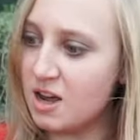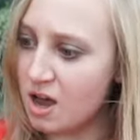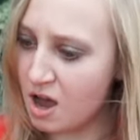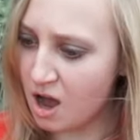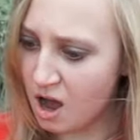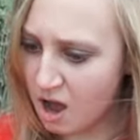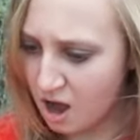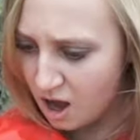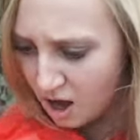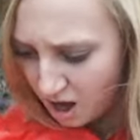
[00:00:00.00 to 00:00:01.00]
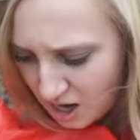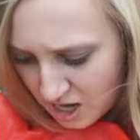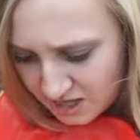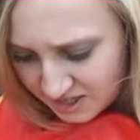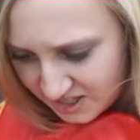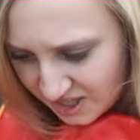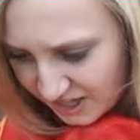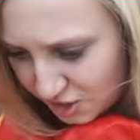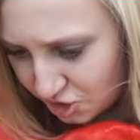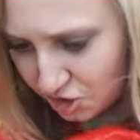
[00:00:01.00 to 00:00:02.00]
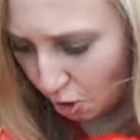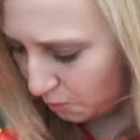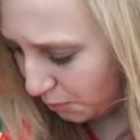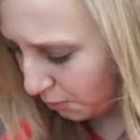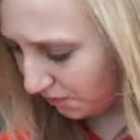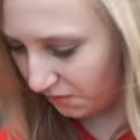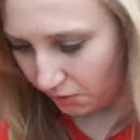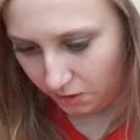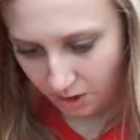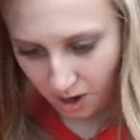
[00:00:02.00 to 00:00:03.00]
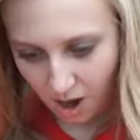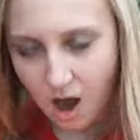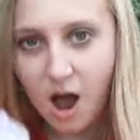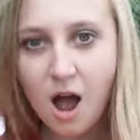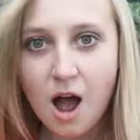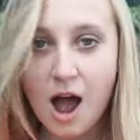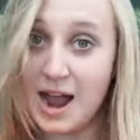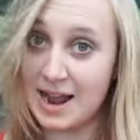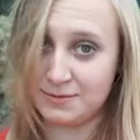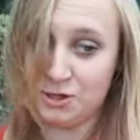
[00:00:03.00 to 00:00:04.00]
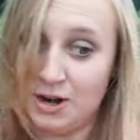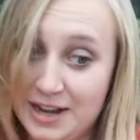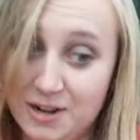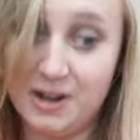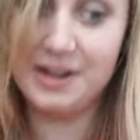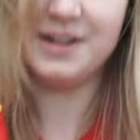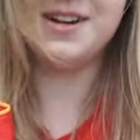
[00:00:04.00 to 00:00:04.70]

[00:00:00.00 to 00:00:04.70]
This thing is so beautiful. I have to try it on.